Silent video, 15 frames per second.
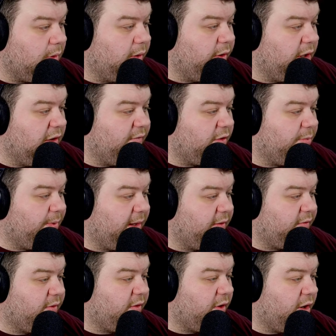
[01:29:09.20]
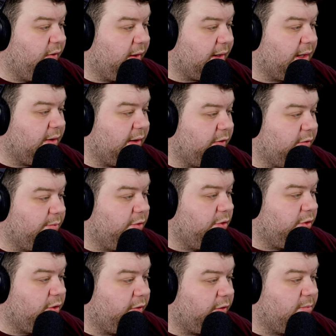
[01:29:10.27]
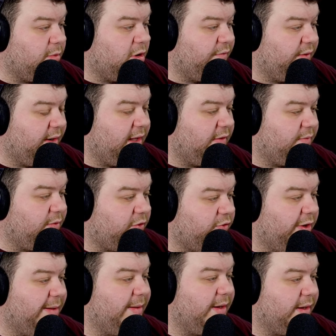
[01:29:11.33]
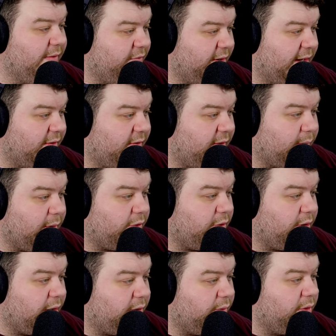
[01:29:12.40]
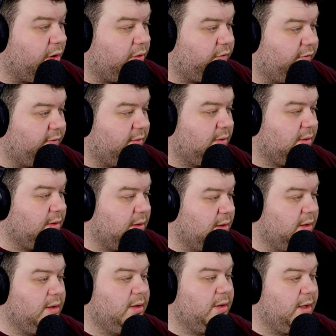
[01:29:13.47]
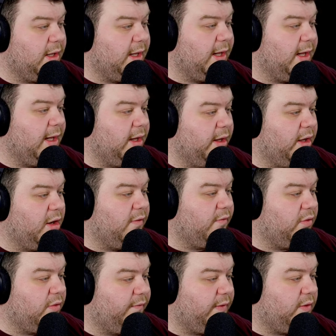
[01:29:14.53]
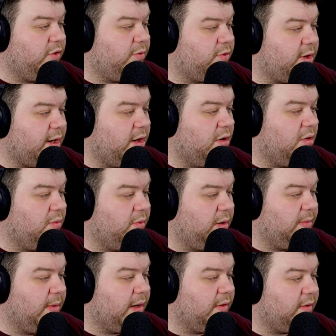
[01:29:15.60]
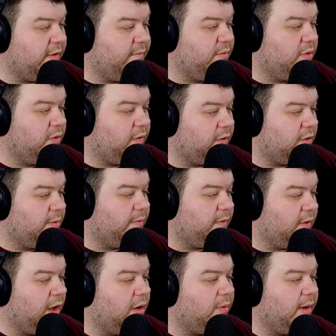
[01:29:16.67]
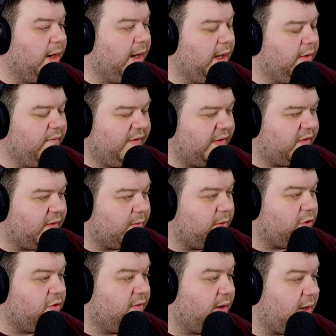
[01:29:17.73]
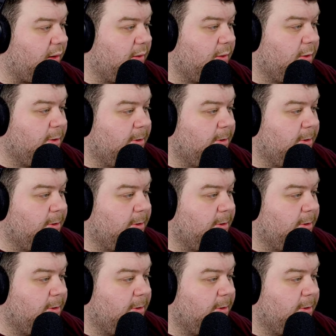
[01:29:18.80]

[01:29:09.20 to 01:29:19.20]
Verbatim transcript: Do you know of a good place for design that can get some good custom overlays for stream? i have already answered that question. I do not. Uh, overall for YouTube channel, would it be better to have more subs? Oh, uh, over answered that question already.